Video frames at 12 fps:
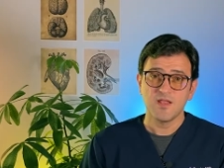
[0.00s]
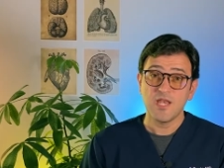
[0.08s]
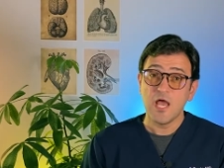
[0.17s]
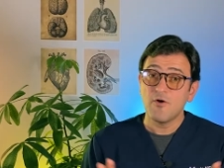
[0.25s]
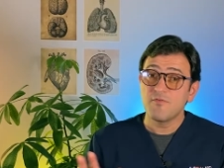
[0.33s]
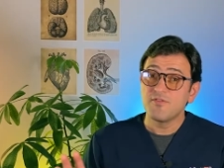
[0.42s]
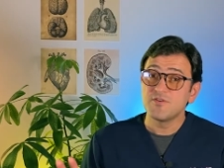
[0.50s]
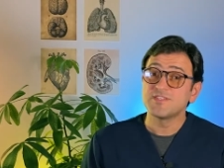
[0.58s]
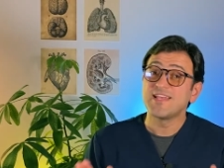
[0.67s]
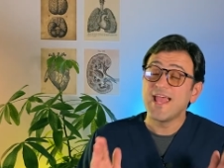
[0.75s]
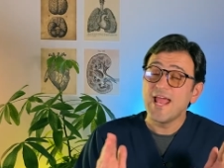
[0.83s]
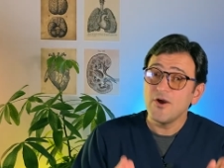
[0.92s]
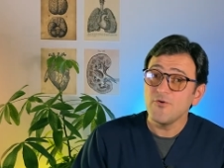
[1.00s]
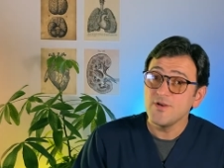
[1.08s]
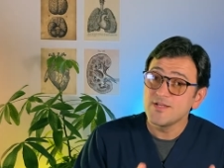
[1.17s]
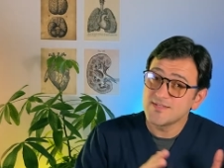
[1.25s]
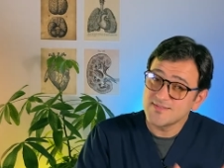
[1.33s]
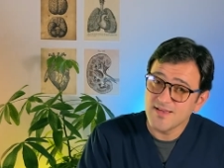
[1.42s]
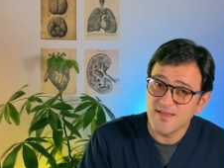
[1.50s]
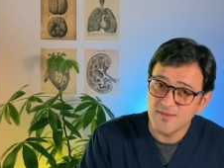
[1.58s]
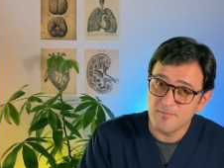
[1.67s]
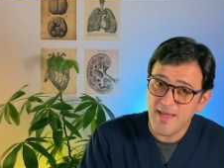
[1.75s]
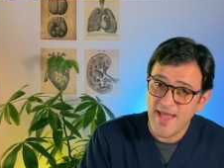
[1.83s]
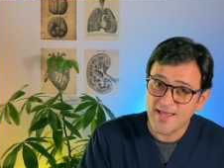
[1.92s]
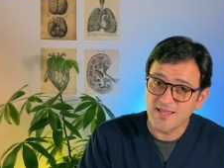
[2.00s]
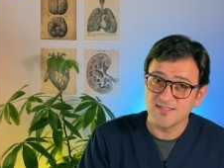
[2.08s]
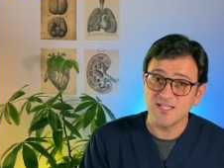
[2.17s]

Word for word: Now, if there is heroin inside the packet,